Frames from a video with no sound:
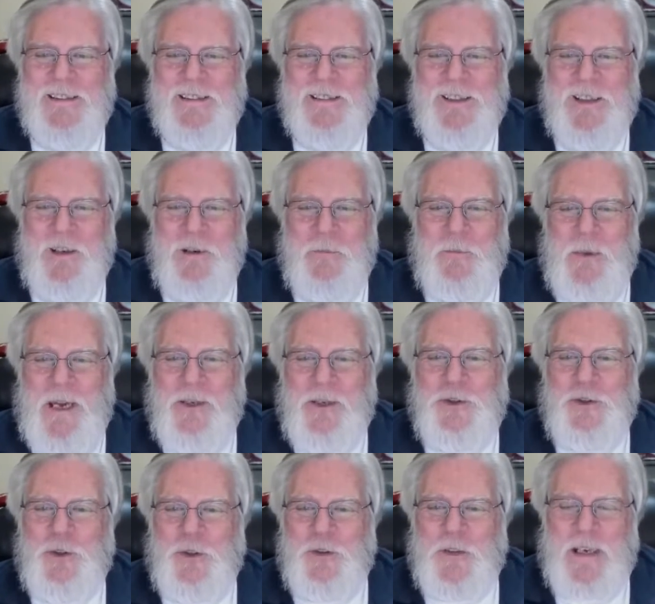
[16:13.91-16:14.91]
Make
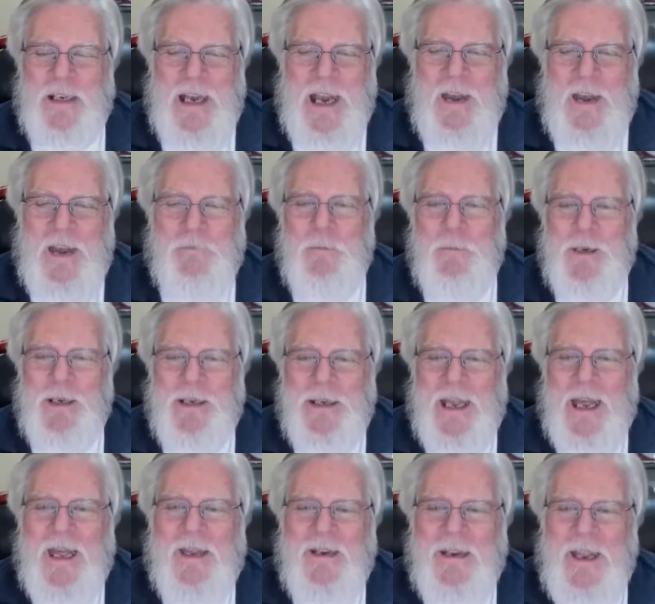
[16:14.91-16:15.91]
sure that everybody
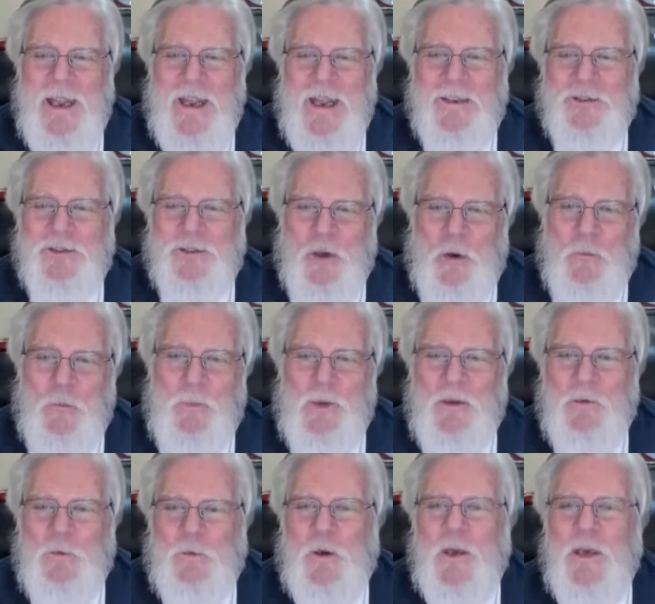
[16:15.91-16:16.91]
got asked. Don't be
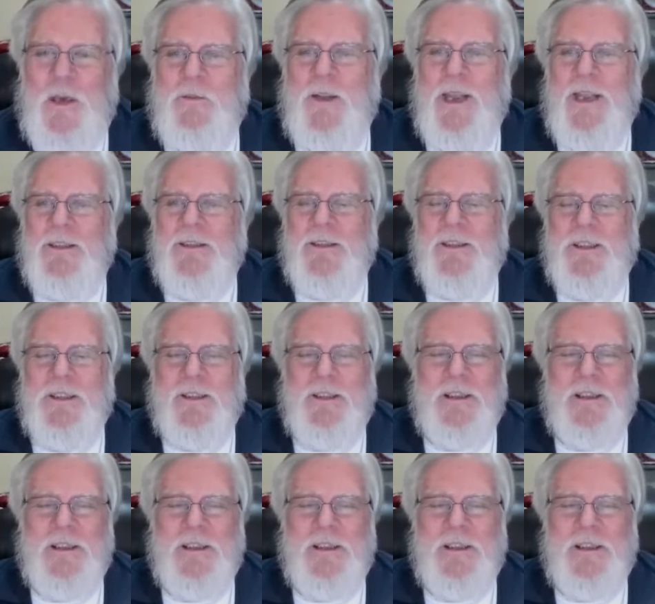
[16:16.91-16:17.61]
afraid of asking.